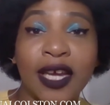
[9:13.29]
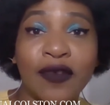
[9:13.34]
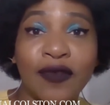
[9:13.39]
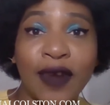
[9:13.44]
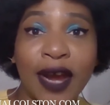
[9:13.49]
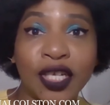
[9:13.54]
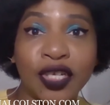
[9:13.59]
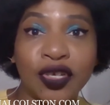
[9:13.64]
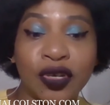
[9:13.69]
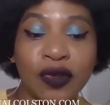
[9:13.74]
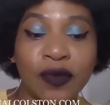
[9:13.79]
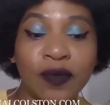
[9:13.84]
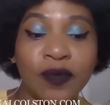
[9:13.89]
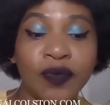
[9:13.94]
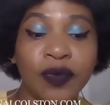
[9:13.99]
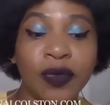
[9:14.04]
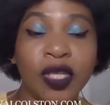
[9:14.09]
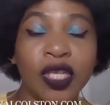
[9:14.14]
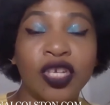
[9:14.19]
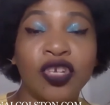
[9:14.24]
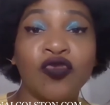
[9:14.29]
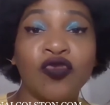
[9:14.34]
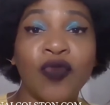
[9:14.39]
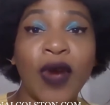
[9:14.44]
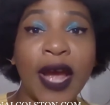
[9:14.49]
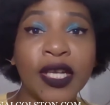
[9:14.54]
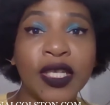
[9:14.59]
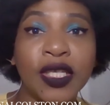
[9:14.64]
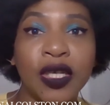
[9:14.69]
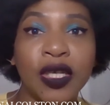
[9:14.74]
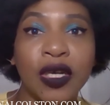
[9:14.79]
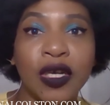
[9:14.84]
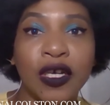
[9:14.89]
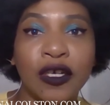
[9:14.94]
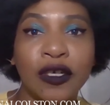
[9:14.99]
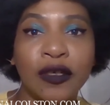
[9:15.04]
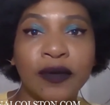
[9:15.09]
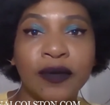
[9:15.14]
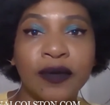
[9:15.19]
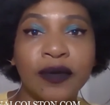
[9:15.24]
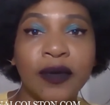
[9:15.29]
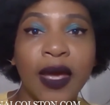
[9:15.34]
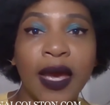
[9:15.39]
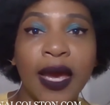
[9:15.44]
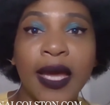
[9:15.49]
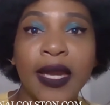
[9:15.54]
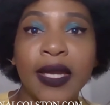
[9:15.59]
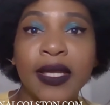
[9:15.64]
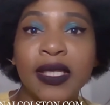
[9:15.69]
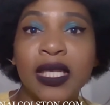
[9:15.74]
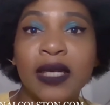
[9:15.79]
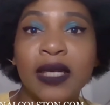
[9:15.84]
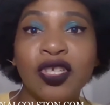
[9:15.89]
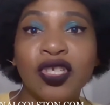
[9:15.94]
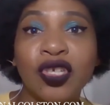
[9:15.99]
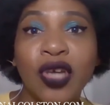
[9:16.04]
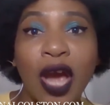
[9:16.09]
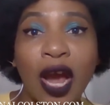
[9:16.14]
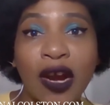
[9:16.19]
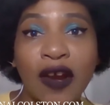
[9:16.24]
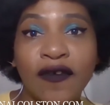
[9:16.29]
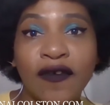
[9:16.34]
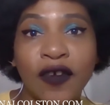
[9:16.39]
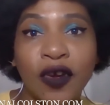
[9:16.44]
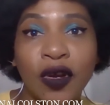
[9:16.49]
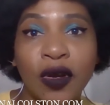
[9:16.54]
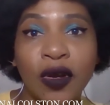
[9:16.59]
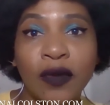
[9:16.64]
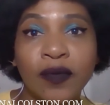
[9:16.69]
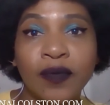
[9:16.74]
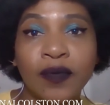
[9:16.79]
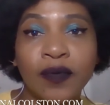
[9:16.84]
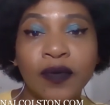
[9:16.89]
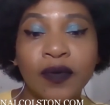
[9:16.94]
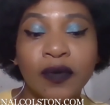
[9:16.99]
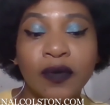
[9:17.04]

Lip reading: director and a cinematographer